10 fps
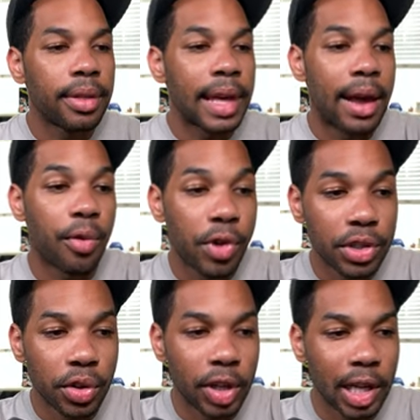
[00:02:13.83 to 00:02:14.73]
that
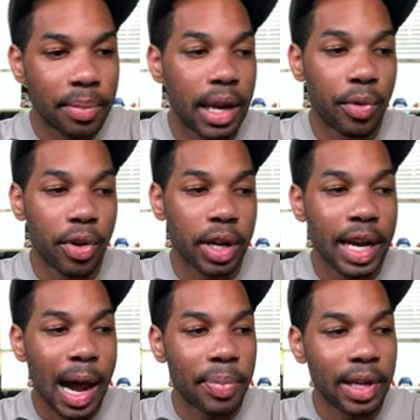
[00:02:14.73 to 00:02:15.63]
original clip and we're gonna
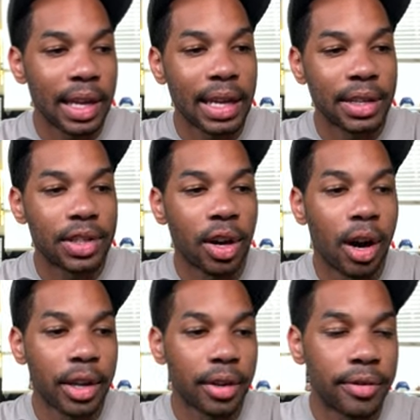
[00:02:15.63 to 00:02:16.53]
copy it into
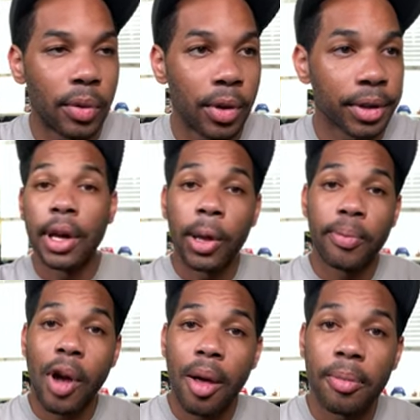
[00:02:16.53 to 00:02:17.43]
audio 4. The only
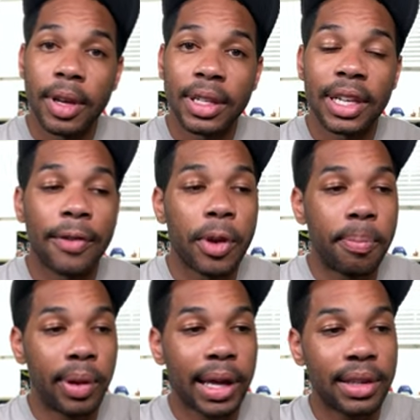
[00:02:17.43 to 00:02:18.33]
problem is if we
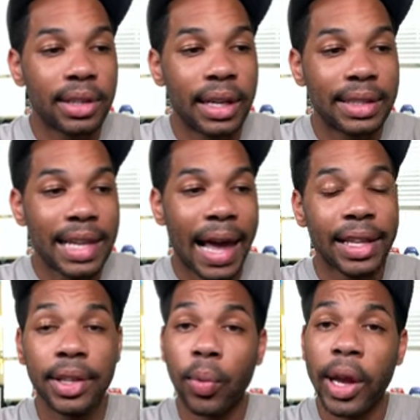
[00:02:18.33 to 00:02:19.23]
play this
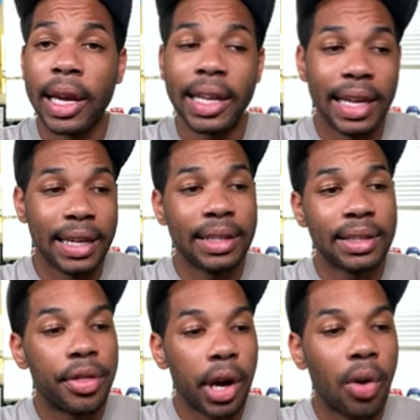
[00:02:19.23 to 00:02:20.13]
exactly the way it
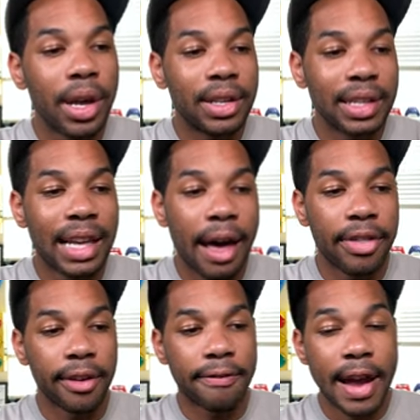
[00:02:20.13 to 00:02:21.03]
is, though it does have
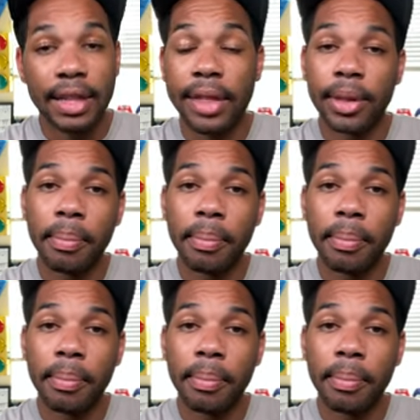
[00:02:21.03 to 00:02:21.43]
the effect at the